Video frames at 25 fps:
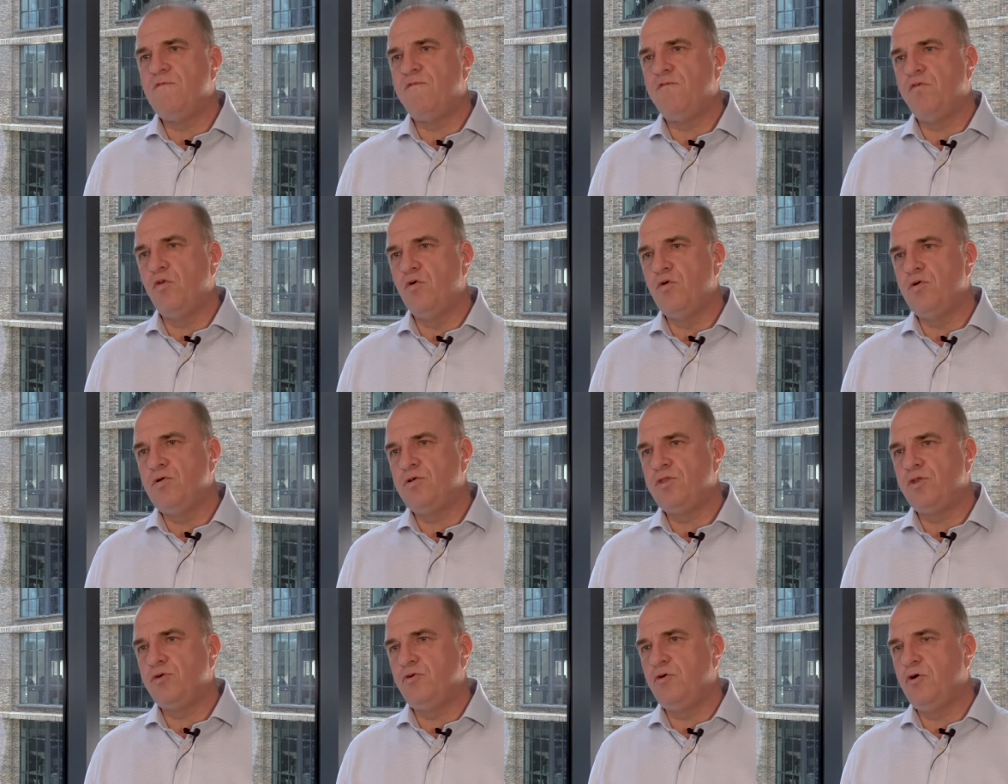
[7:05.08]

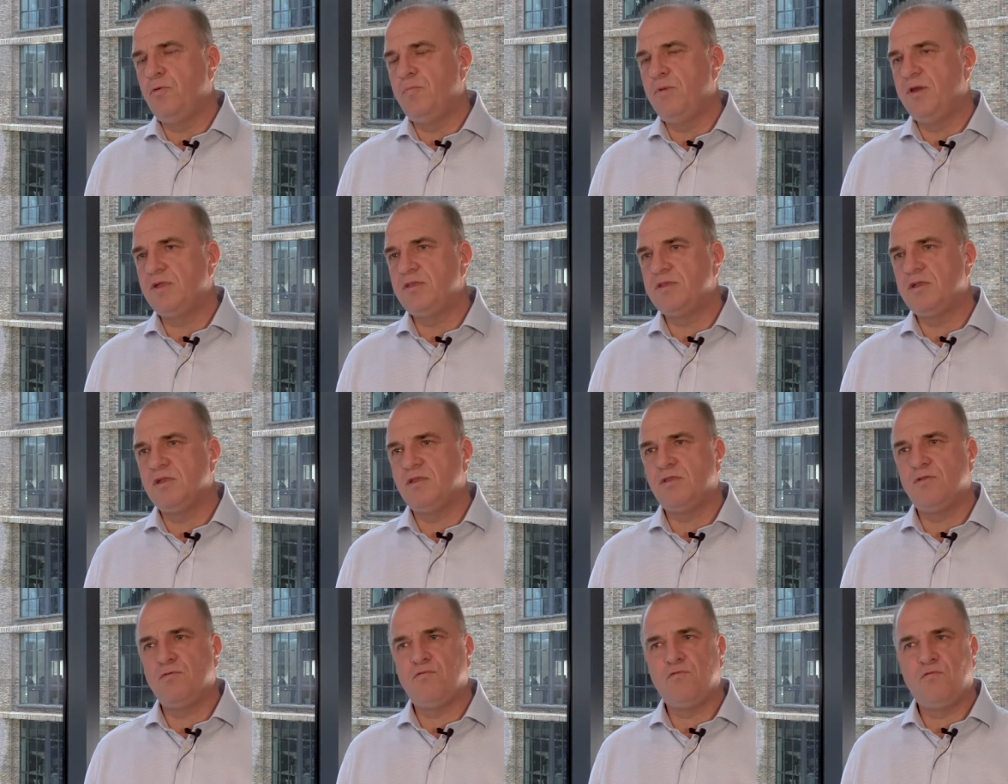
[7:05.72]
flow through a
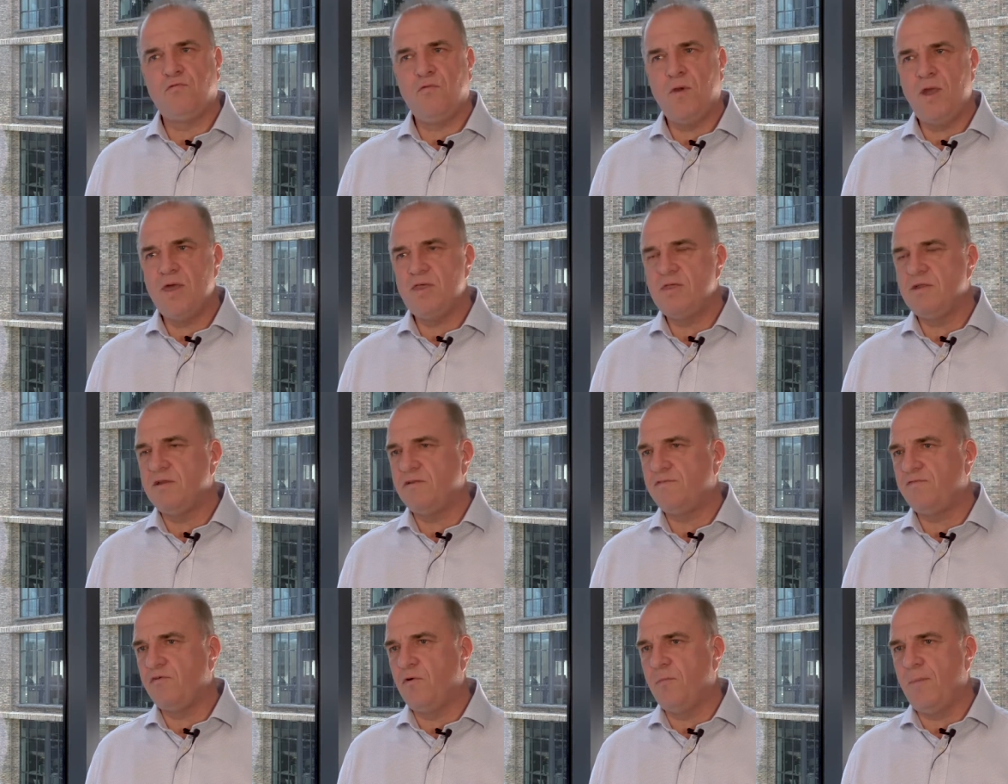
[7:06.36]
business, whether
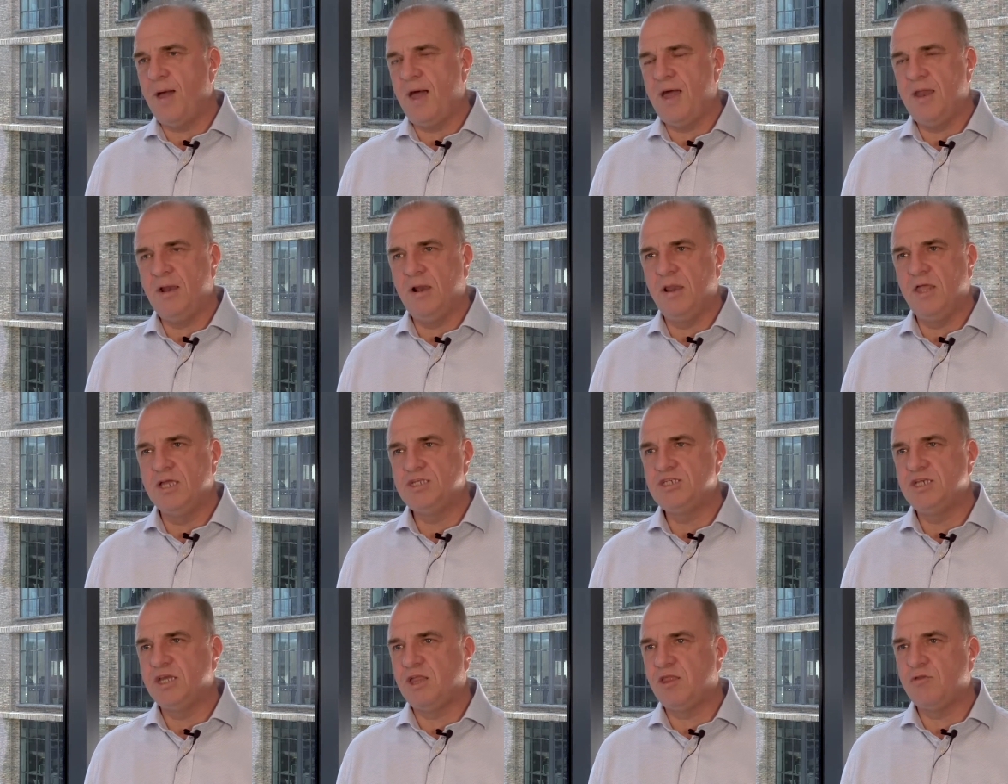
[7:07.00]
it's from
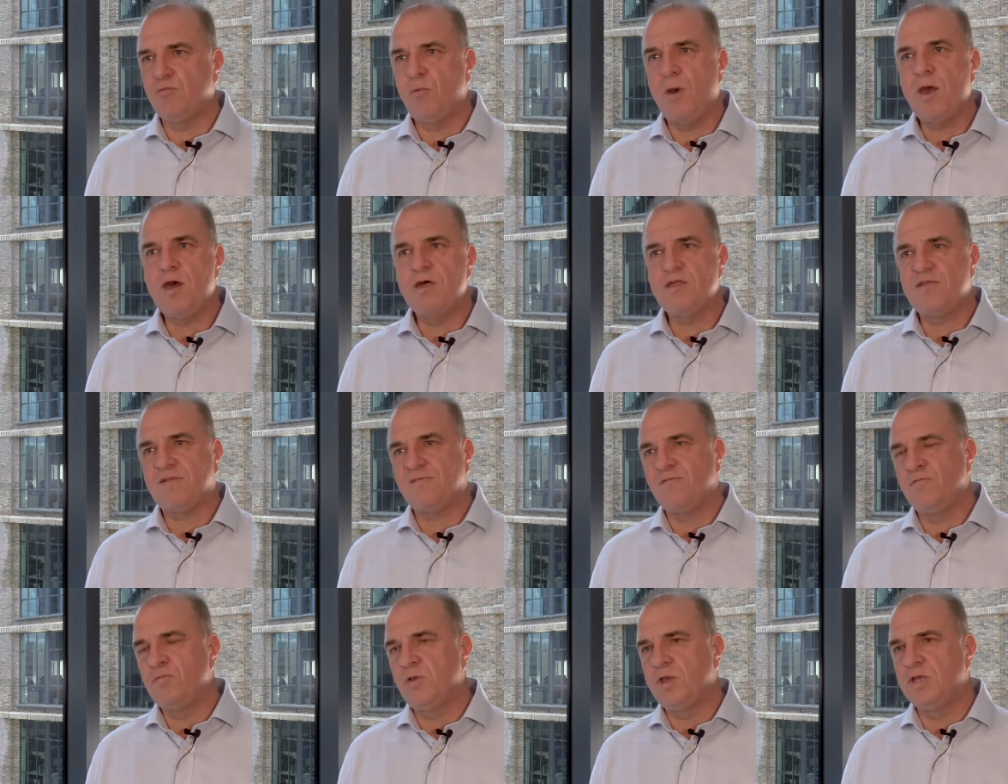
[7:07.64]
analytics, whether
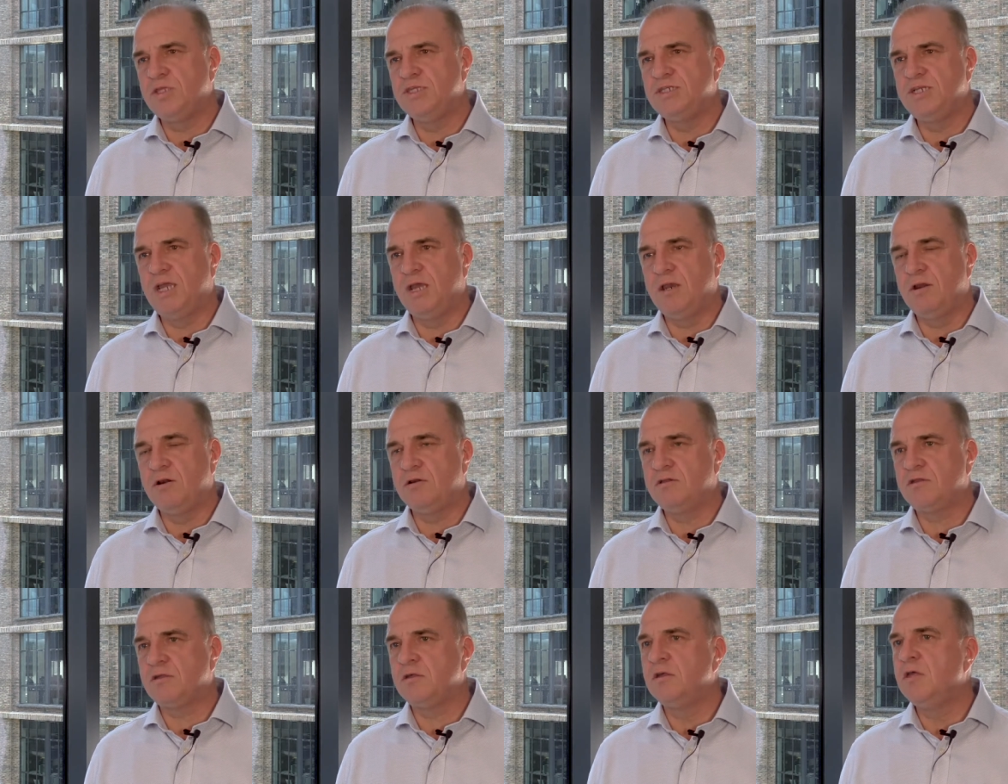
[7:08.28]
it's from
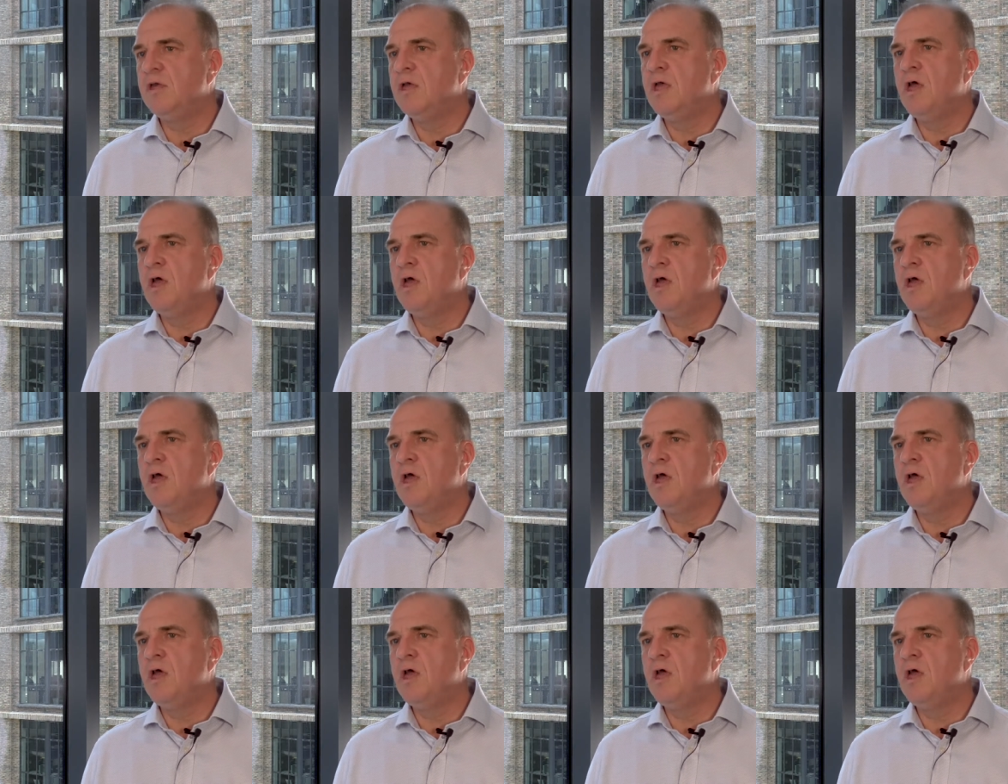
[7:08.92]
containers,